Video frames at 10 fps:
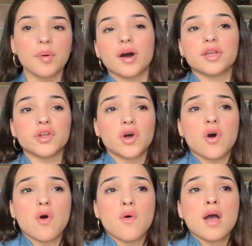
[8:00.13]
But you
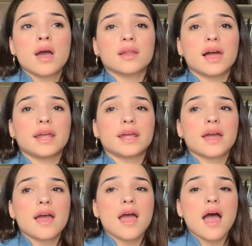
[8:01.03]
know, like
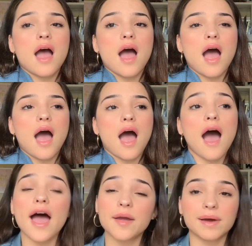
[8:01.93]

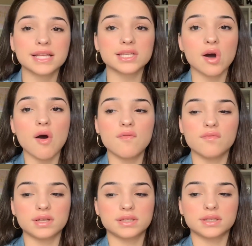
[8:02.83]
I
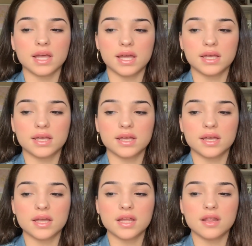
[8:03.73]
myself was like
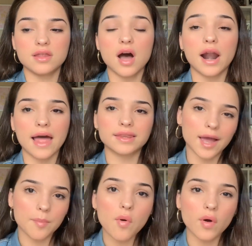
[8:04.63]
not at
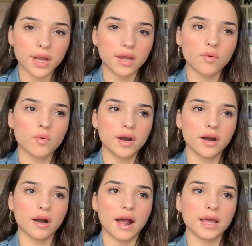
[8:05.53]
that point
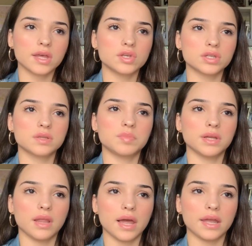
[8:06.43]
where I could just
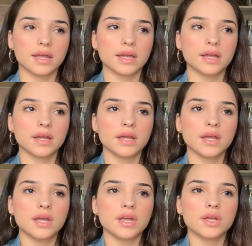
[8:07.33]
be like,
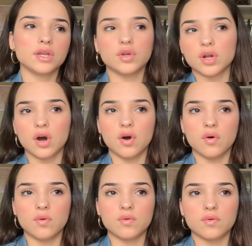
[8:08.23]
you
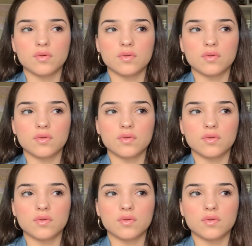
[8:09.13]
know,